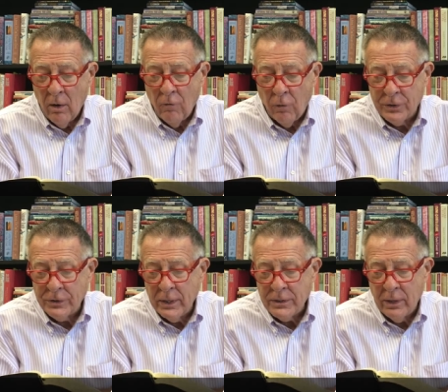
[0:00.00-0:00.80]
For
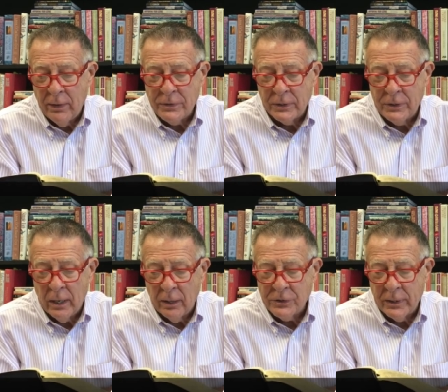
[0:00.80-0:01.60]
since there is a
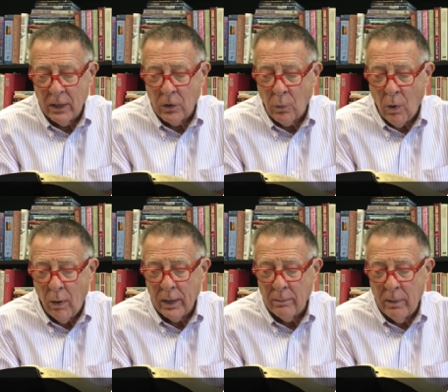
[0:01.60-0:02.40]
jealousy and
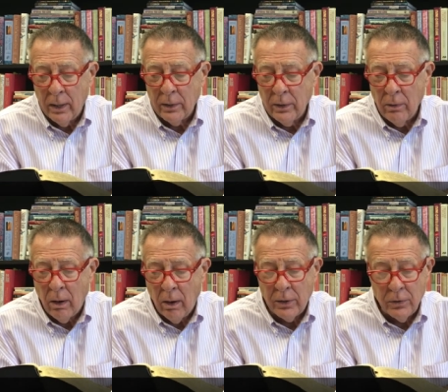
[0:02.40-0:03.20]
quarreling among you,
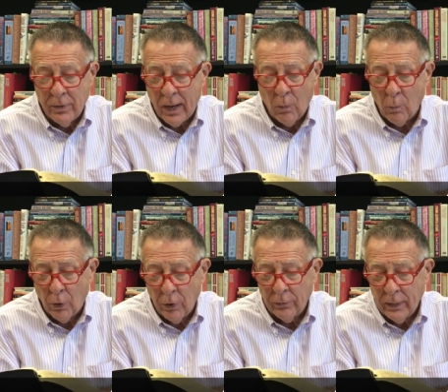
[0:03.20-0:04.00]
are you not
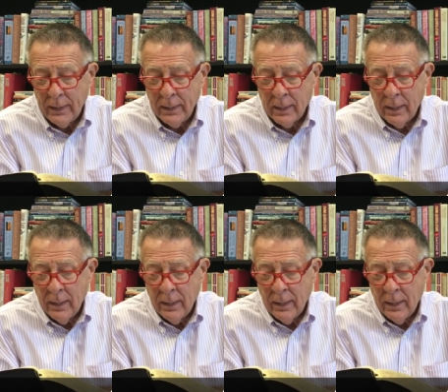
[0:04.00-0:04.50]
worldly?